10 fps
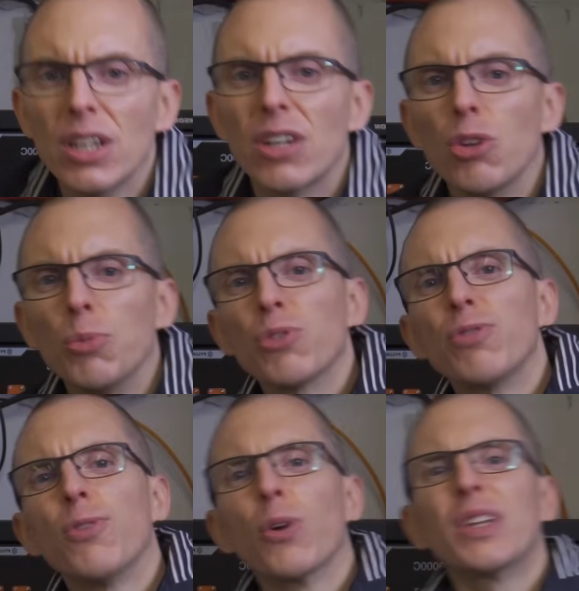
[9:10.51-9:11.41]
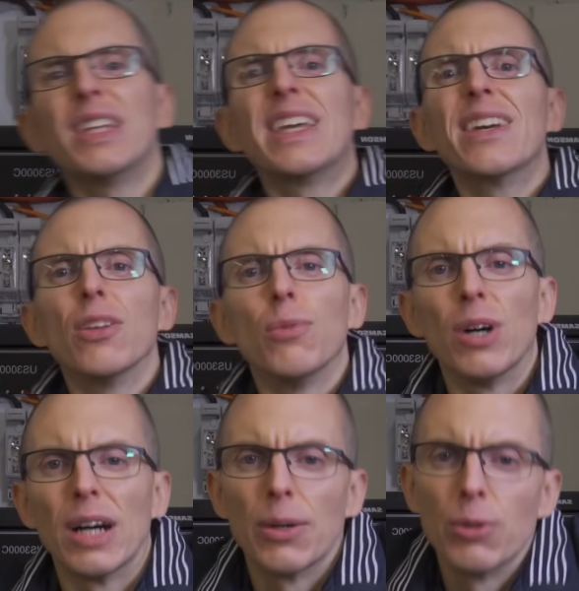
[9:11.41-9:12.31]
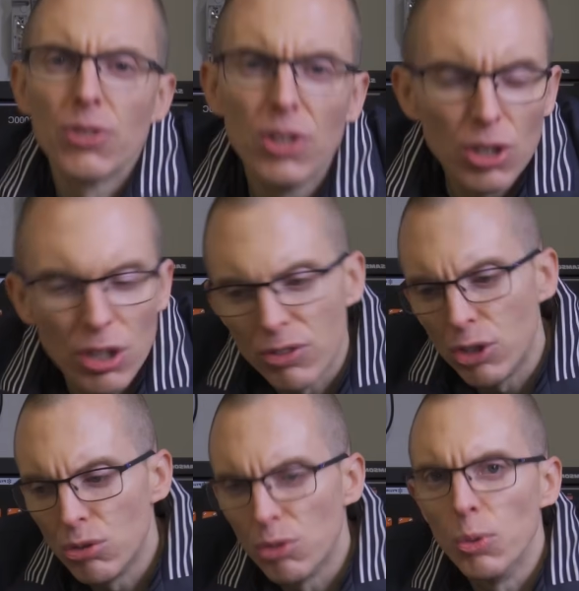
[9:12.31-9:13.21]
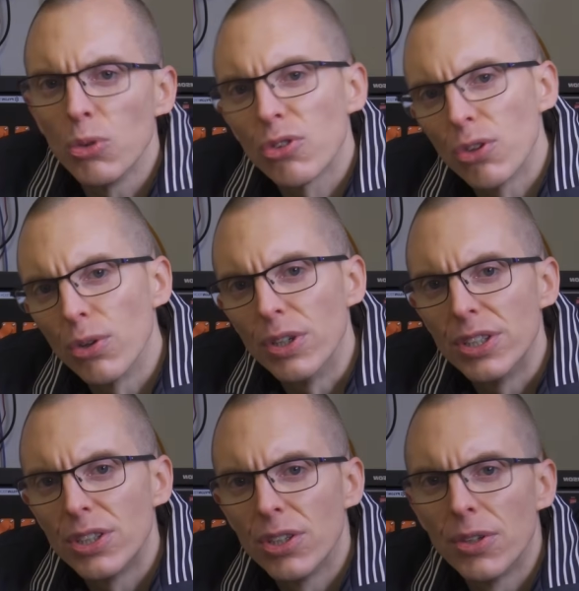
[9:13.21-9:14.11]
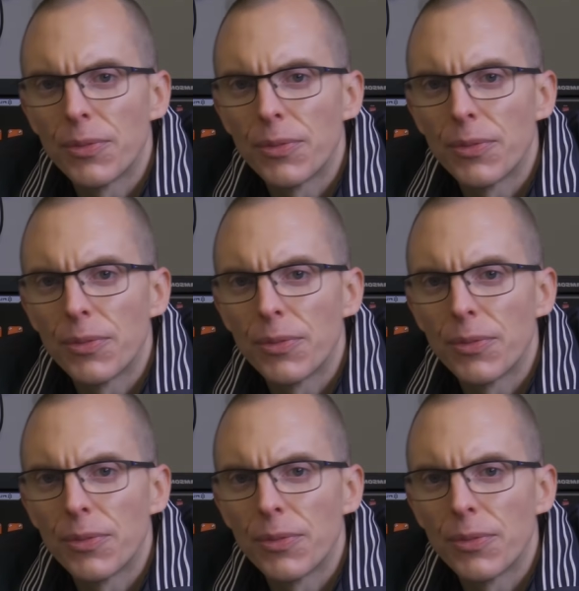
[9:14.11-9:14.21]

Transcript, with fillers: and almost forty kilowatt hours of usable storage.